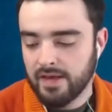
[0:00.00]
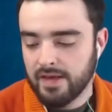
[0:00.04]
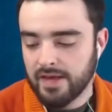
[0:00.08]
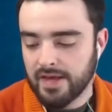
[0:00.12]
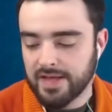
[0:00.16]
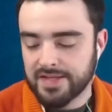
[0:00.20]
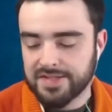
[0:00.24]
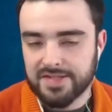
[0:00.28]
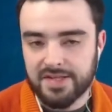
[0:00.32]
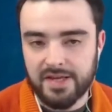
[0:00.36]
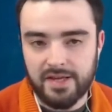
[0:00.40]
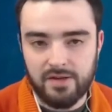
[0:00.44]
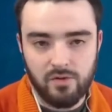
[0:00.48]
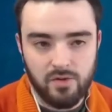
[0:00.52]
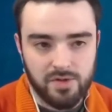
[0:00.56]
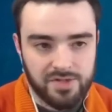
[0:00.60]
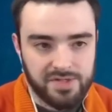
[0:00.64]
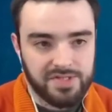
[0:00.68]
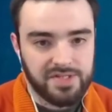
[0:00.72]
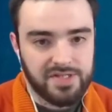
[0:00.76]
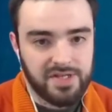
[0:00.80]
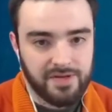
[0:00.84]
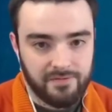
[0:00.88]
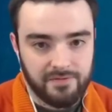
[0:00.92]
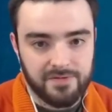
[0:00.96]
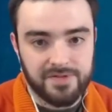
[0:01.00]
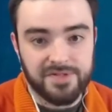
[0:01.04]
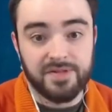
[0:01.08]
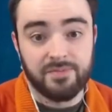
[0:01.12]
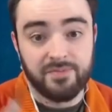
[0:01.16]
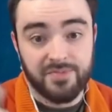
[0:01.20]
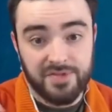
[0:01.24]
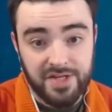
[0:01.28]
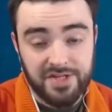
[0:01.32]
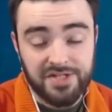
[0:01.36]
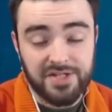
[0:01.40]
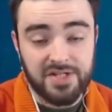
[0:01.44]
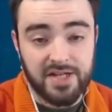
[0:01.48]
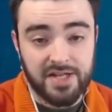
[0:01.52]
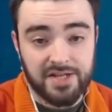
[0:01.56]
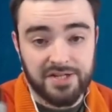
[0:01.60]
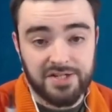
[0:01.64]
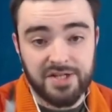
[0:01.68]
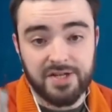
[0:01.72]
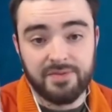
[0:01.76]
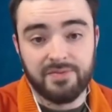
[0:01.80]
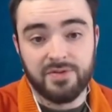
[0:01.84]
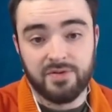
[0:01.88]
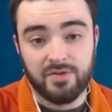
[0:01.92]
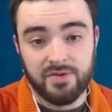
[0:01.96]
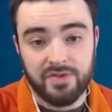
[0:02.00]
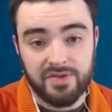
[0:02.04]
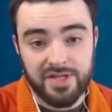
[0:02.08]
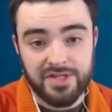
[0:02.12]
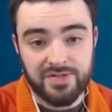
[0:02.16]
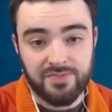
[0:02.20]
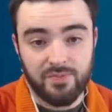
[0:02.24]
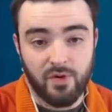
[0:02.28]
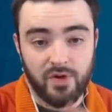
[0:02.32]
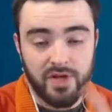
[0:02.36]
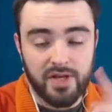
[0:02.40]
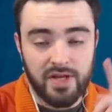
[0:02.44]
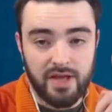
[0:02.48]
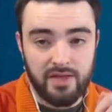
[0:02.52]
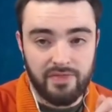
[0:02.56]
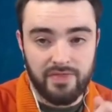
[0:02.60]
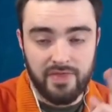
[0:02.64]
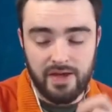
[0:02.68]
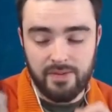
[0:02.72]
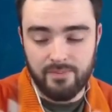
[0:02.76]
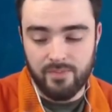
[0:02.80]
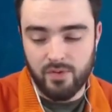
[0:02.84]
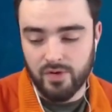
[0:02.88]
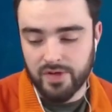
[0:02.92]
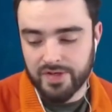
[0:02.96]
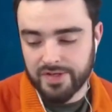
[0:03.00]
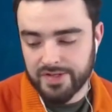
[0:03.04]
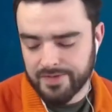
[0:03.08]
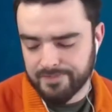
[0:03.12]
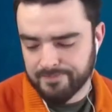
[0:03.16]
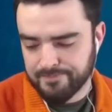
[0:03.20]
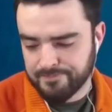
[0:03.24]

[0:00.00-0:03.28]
It's saying, what's the difference in potential energy between this point and that point?